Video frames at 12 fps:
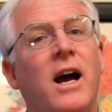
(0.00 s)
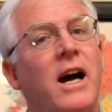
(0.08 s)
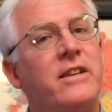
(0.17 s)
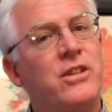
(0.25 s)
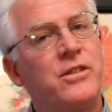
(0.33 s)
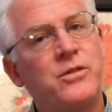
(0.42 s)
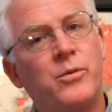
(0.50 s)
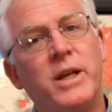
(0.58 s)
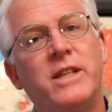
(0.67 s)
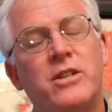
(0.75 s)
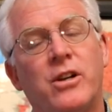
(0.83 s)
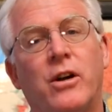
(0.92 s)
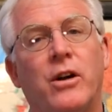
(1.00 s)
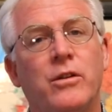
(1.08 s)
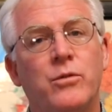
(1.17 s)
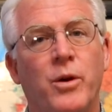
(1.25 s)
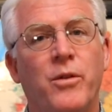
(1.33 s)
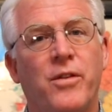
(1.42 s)
I just
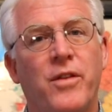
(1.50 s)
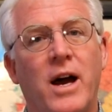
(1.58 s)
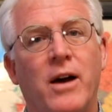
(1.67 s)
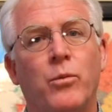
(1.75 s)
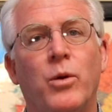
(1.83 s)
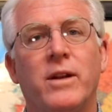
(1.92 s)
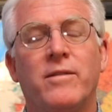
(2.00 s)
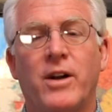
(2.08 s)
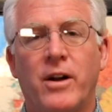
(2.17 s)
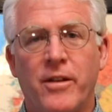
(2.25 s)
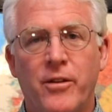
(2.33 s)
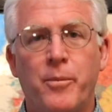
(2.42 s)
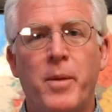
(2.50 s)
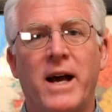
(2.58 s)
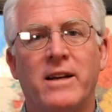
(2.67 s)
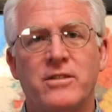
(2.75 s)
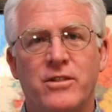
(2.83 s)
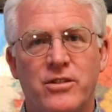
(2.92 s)
returned with uh, one of our other
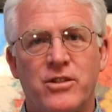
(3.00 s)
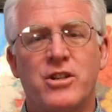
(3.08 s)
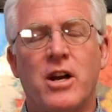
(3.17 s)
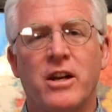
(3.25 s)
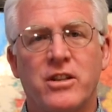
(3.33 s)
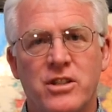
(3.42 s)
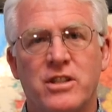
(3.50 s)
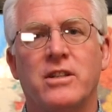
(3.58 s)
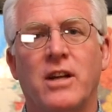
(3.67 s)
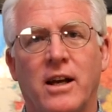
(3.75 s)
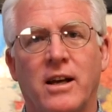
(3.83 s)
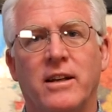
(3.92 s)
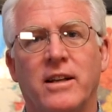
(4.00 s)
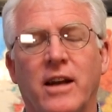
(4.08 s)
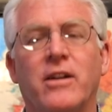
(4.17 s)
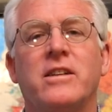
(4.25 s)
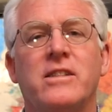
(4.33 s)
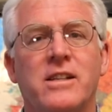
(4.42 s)
pastors, Josh uh,
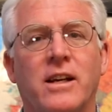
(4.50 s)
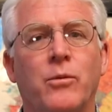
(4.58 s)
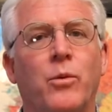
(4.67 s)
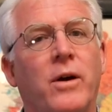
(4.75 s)
Erdtsieck,